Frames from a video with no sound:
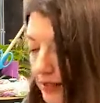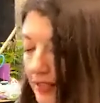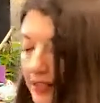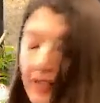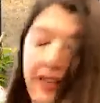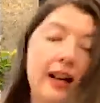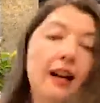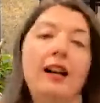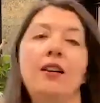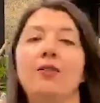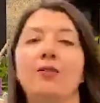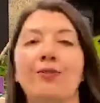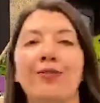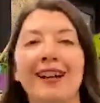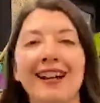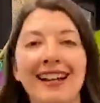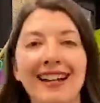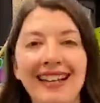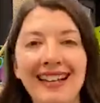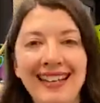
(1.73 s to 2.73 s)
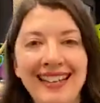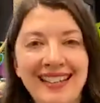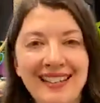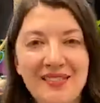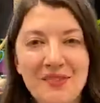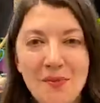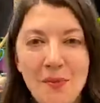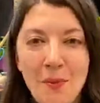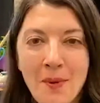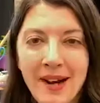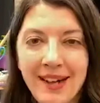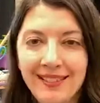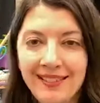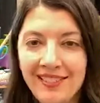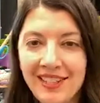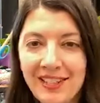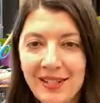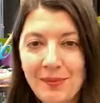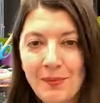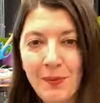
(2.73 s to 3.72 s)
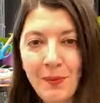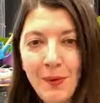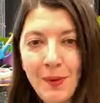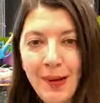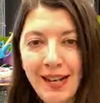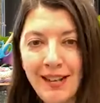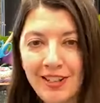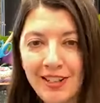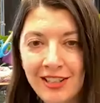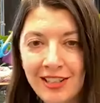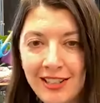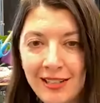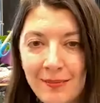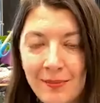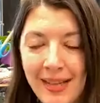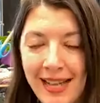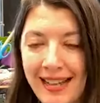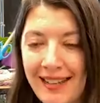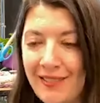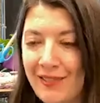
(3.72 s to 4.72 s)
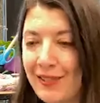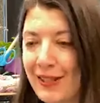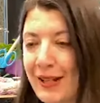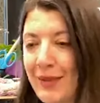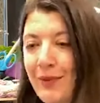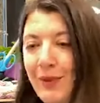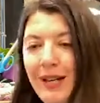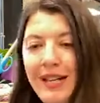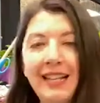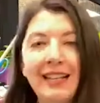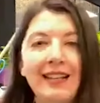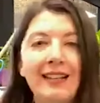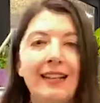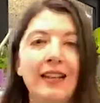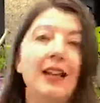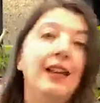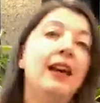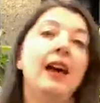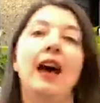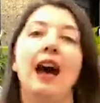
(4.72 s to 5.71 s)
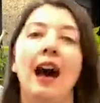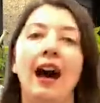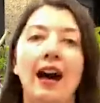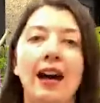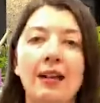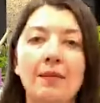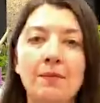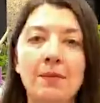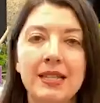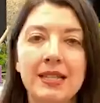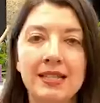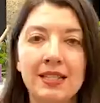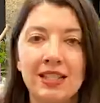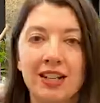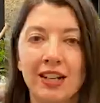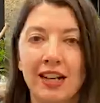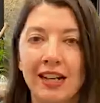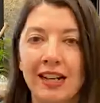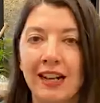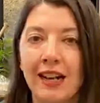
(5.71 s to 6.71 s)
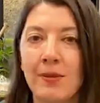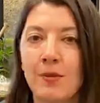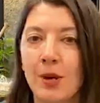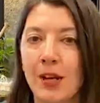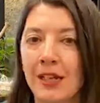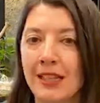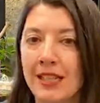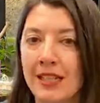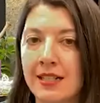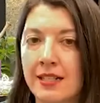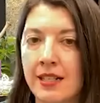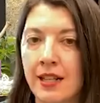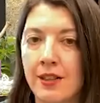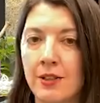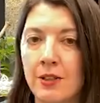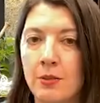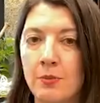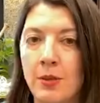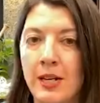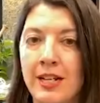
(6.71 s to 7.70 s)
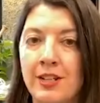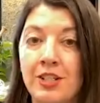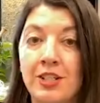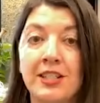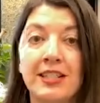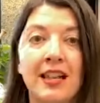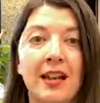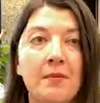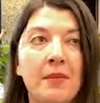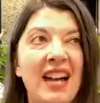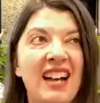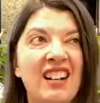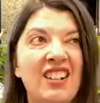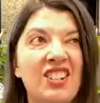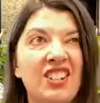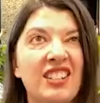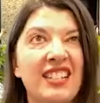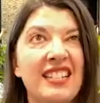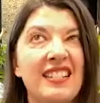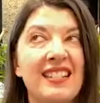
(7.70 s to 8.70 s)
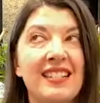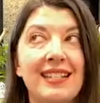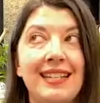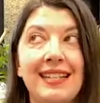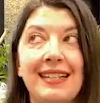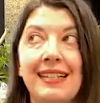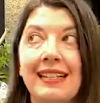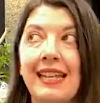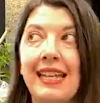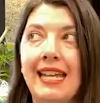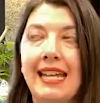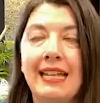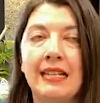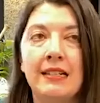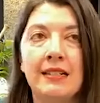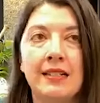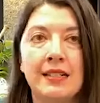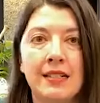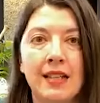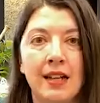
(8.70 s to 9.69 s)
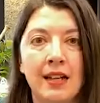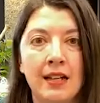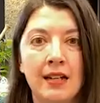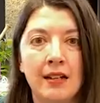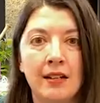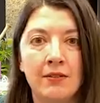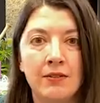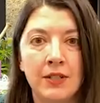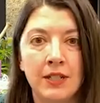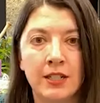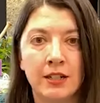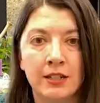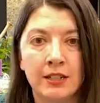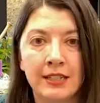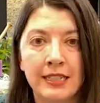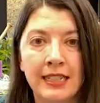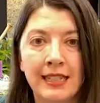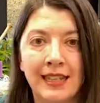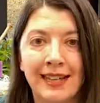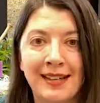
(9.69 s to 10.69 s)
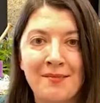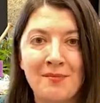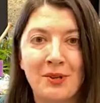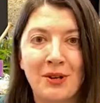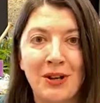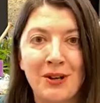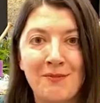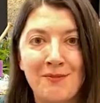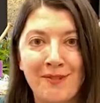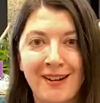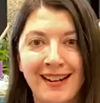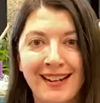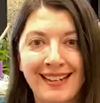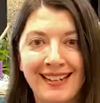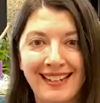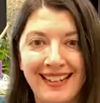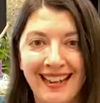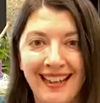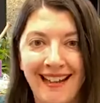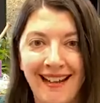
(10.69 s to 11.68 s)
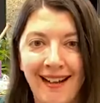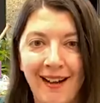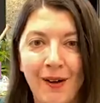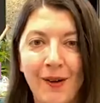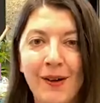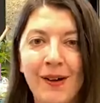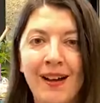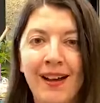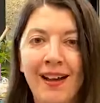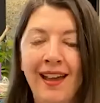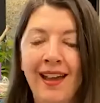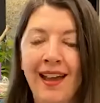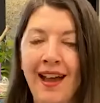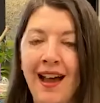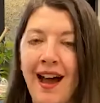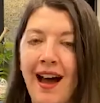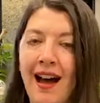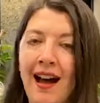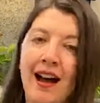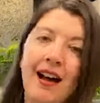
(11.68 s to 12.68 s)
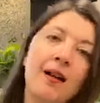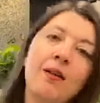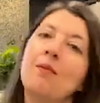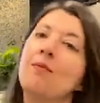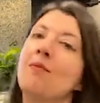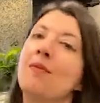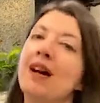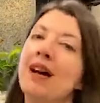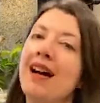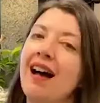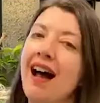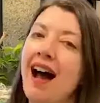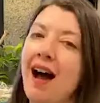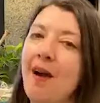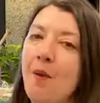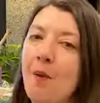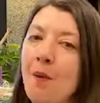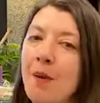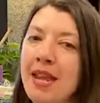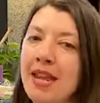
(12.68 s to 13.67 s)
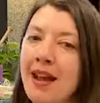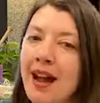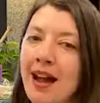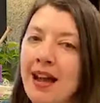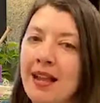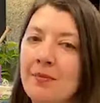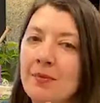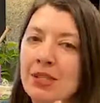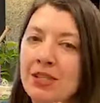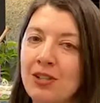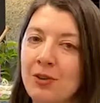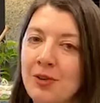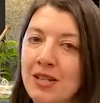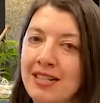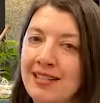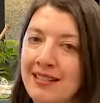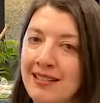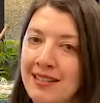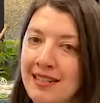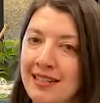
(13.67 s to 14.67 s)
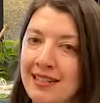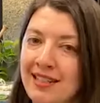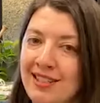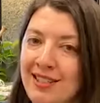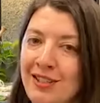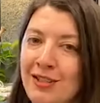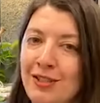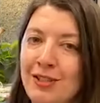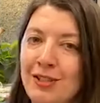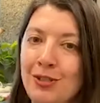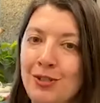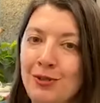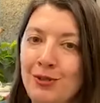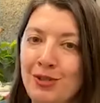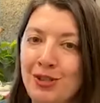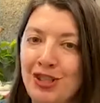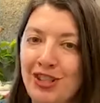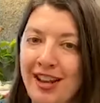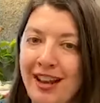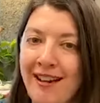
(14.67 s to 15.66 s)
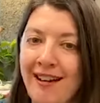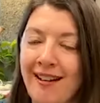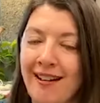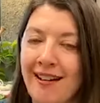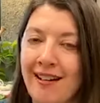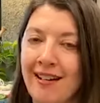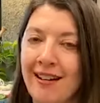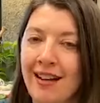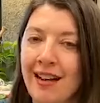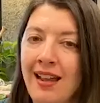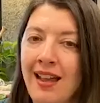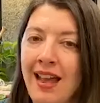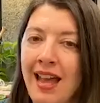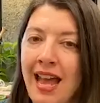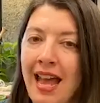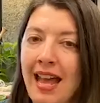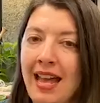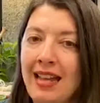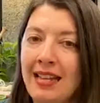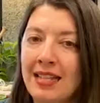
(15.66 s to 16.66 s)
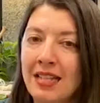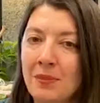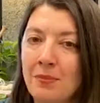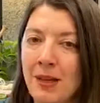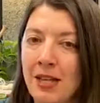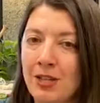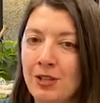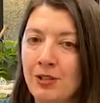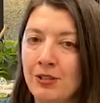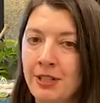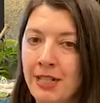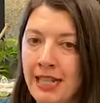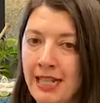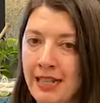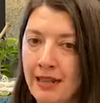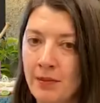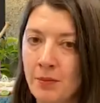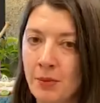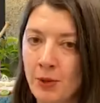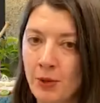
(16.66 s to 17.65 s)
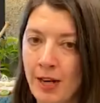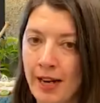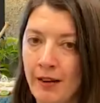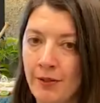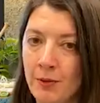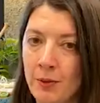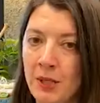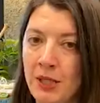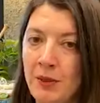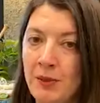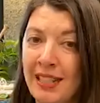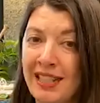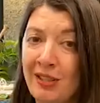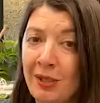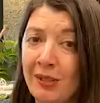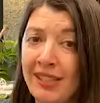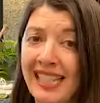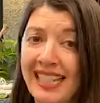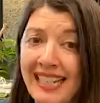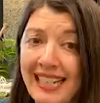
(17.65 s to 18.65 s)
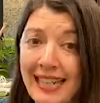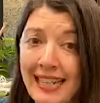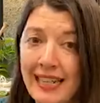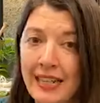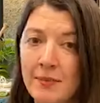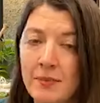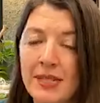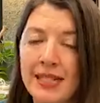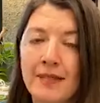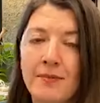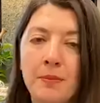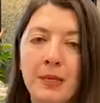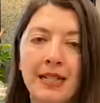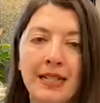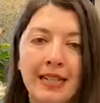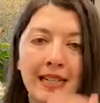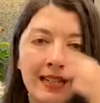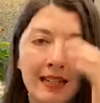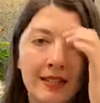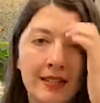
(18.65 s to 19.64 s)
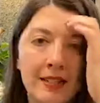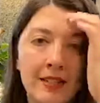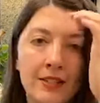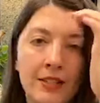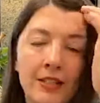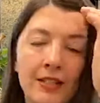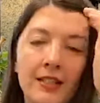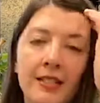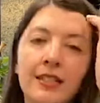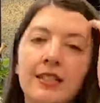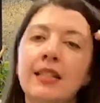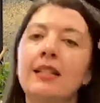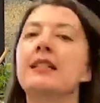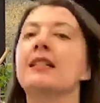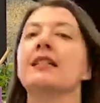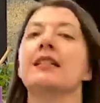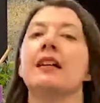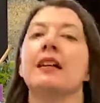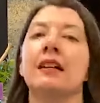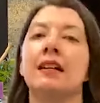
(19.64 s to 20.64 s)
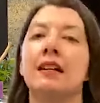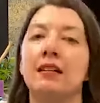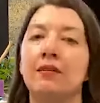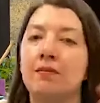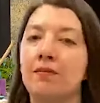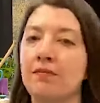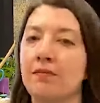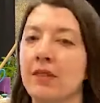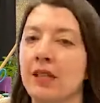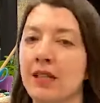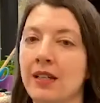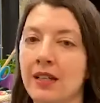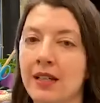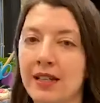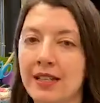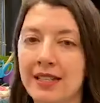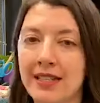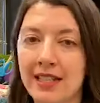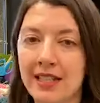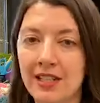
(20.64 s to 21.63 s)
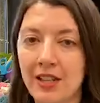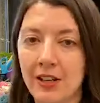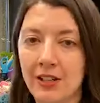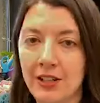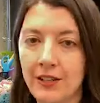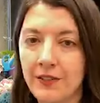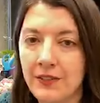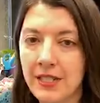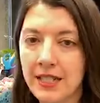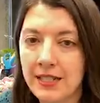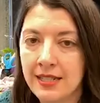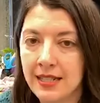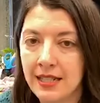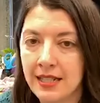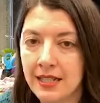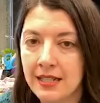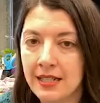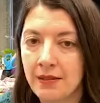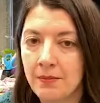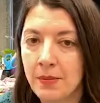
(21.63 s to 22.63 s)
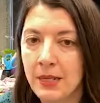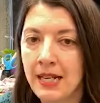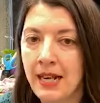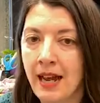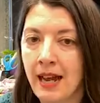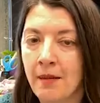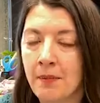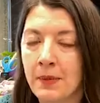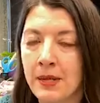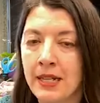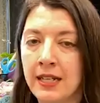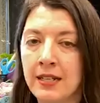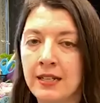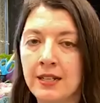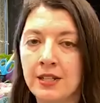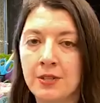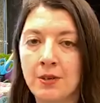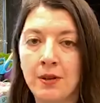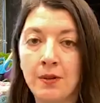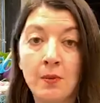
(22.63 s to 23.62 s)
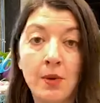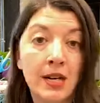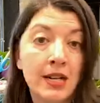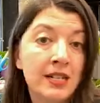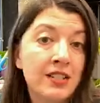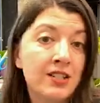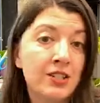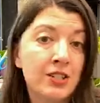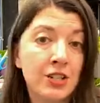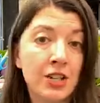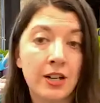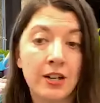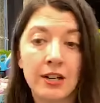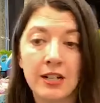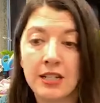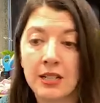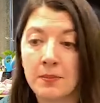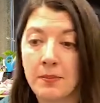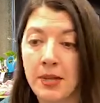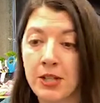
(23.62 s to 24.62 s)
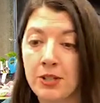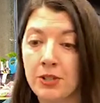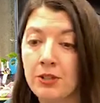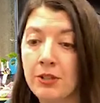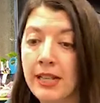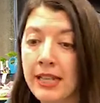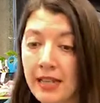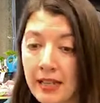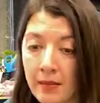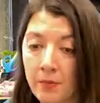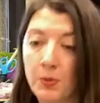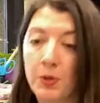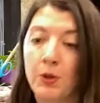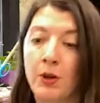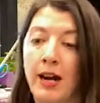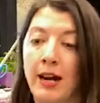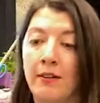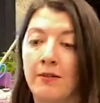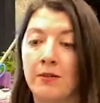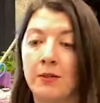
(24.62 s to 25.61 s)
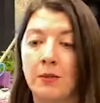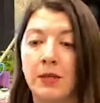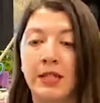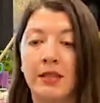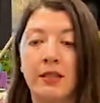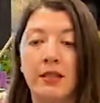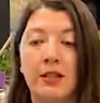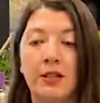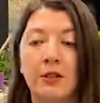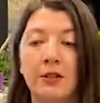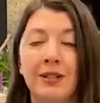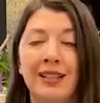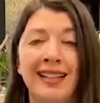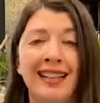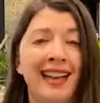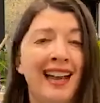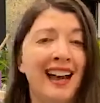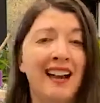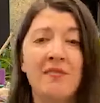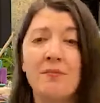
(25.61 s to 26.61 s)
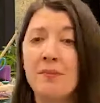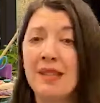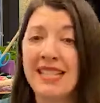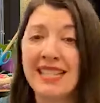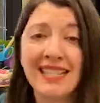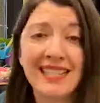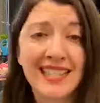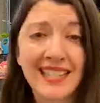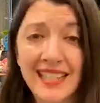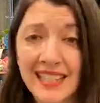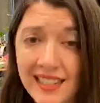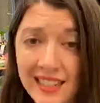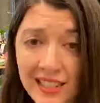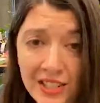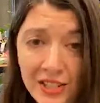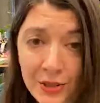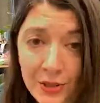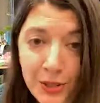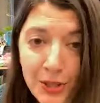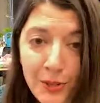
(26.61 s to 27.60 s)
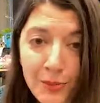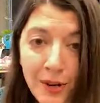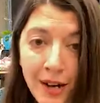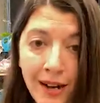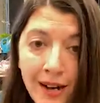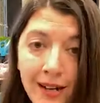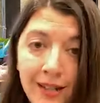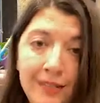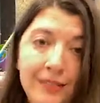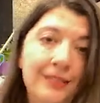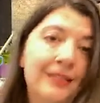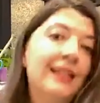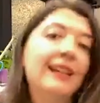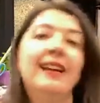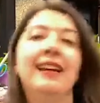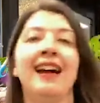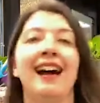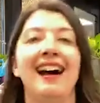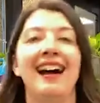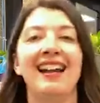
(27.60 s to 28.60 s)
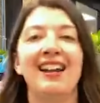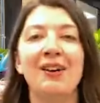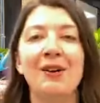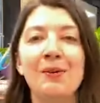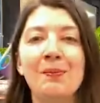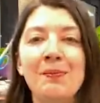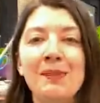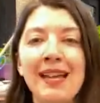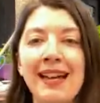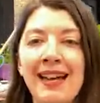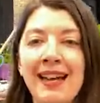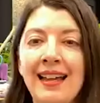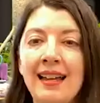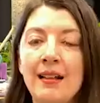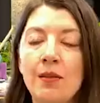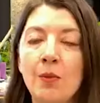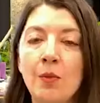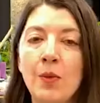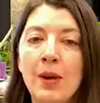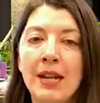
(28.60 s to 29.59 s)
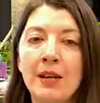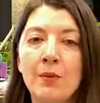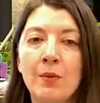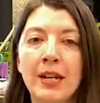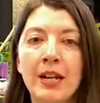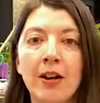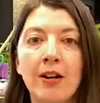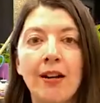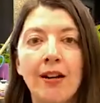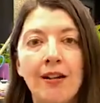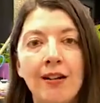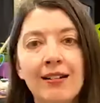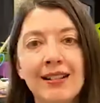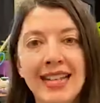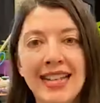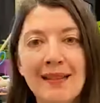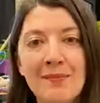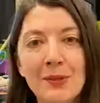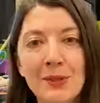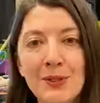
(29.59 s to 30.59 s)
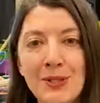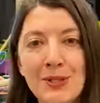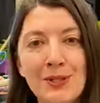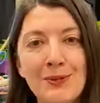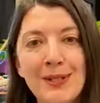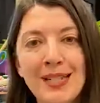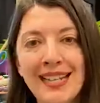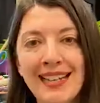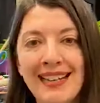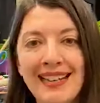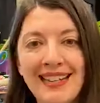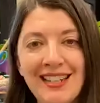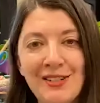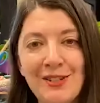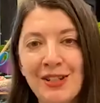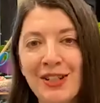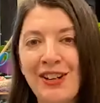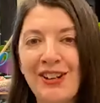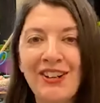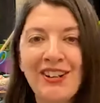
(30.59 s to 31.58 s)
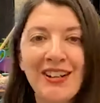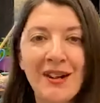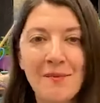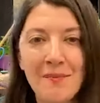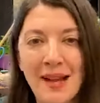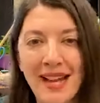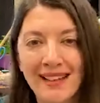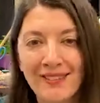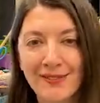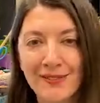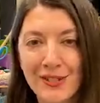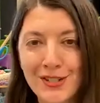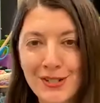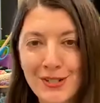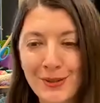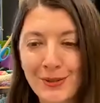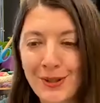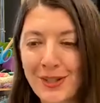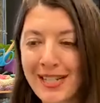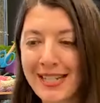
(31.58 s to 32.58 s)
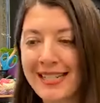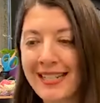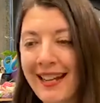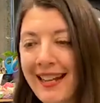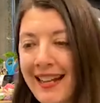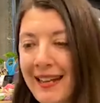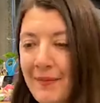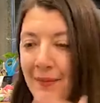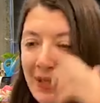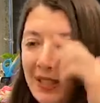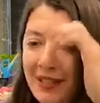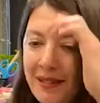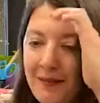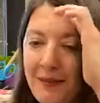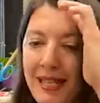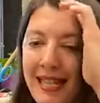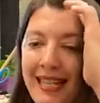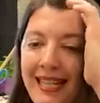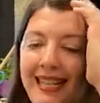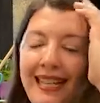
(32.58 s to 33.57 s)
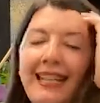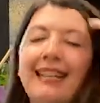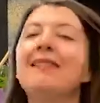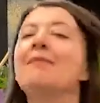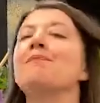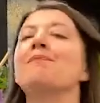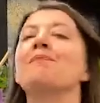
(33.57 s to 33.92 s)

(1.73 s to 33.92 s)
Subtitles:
All right, welcome everyone. I'm Miss Dawn. I work at the Southern Branches. I'm actually sitting inside of Yardley Library right now. I am so excited to share a special camp craft with you. I know a lot of camps have been canceled since all of these things have been happening, so I wanted to share a special camp craft with you. I've missed singing to you all. I hope that when we are all able to again, you can all come back for story time with me.